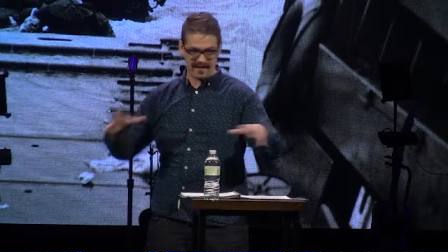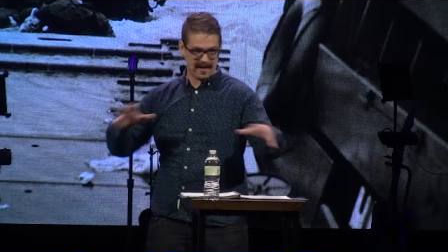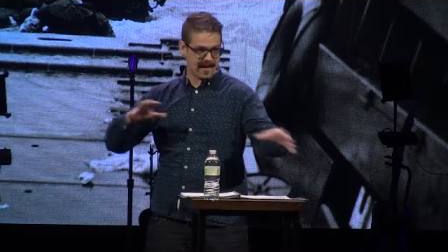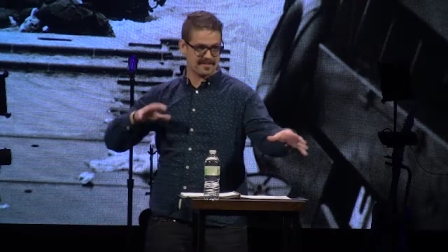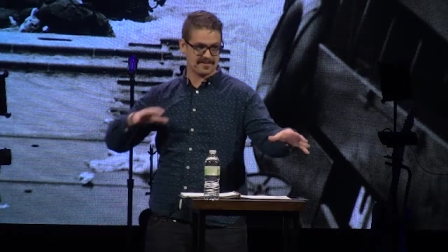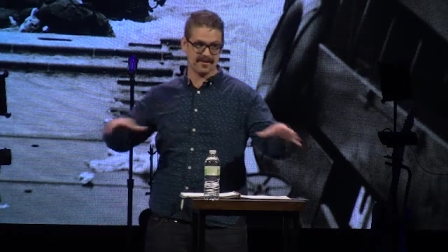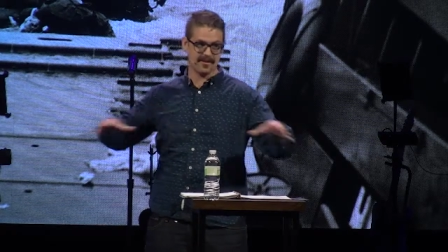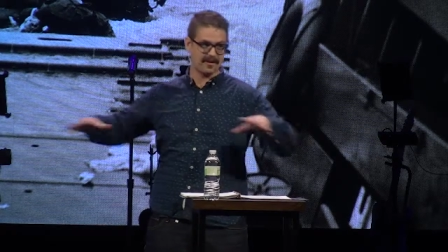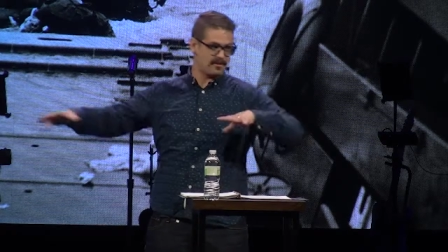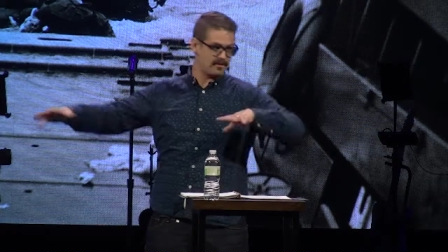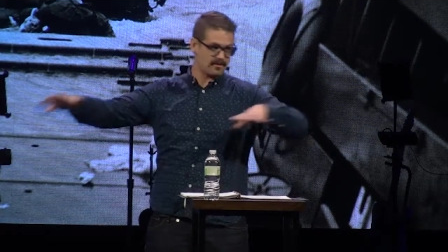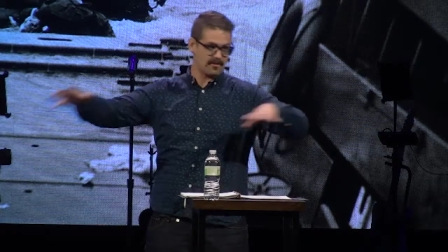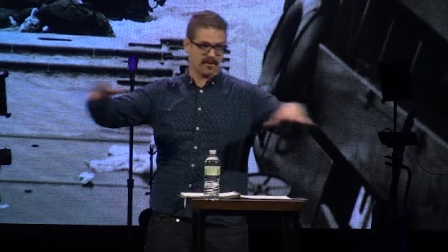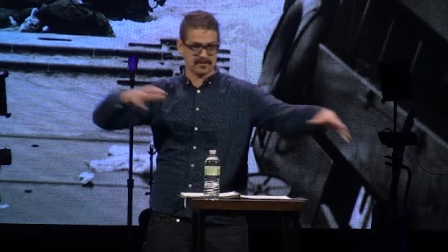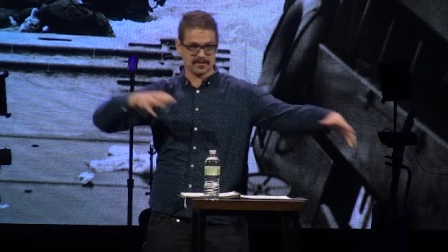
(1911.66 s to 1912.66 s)
as they're
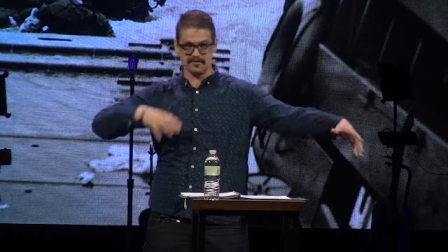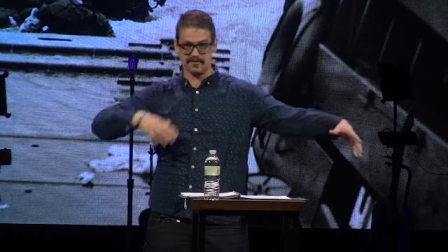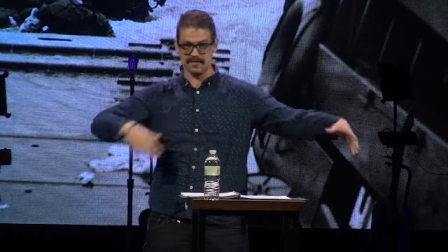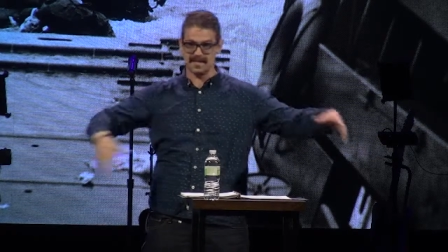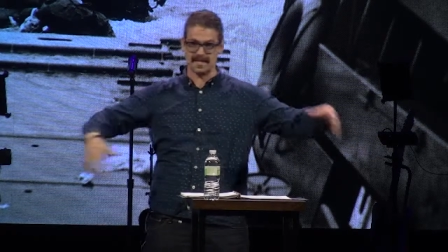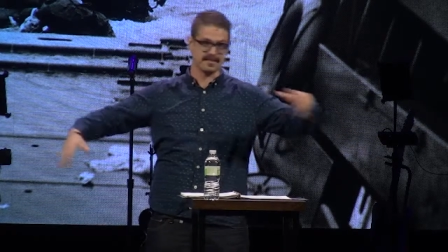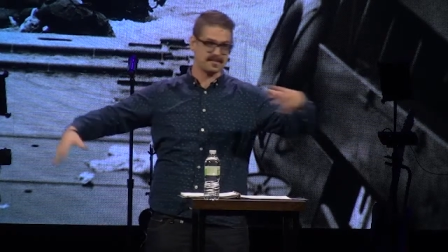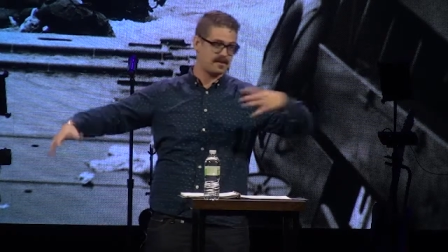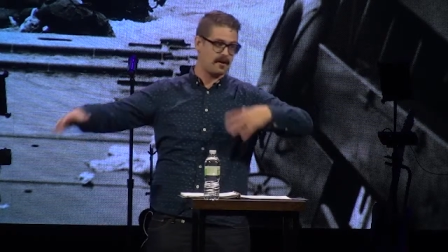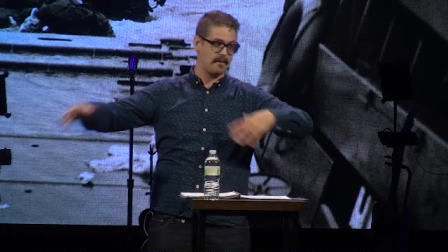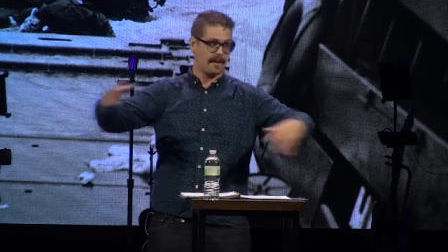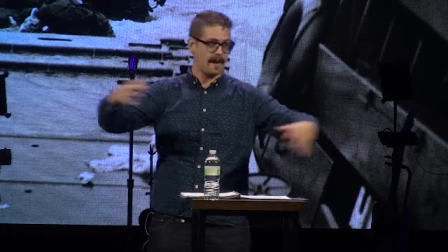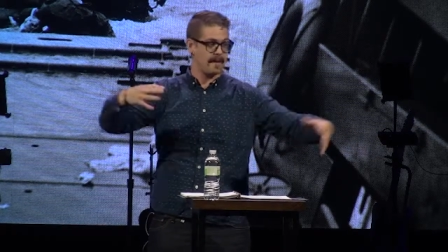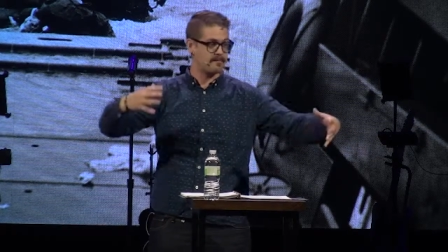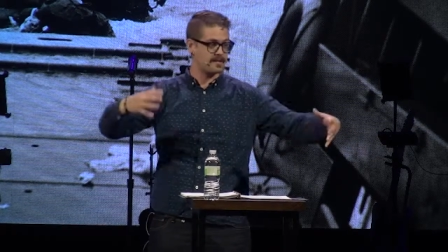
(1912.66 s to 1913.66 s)
here, they're also assessing all
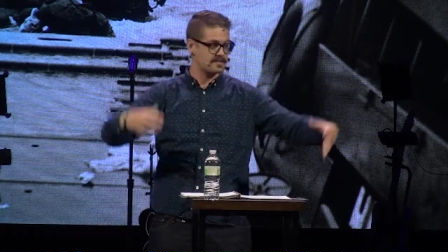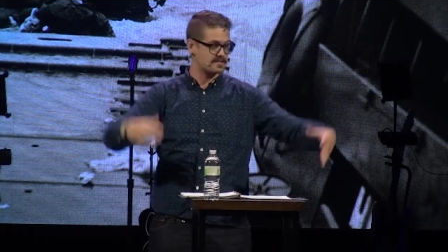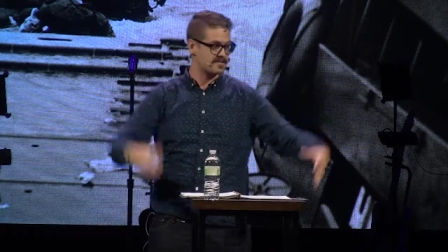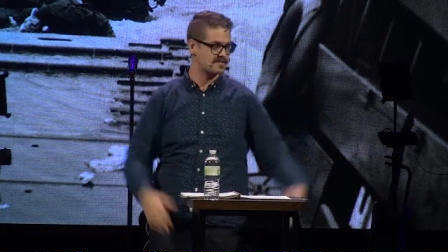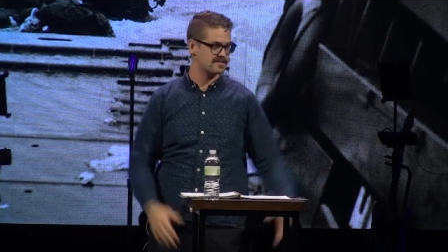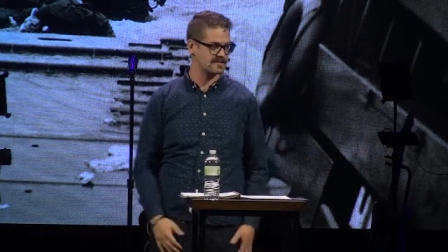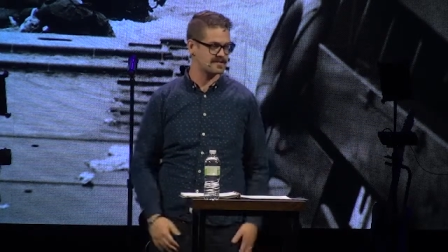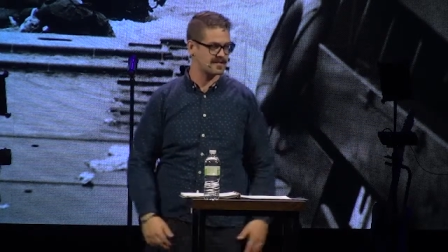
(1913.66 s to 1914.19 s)
my business.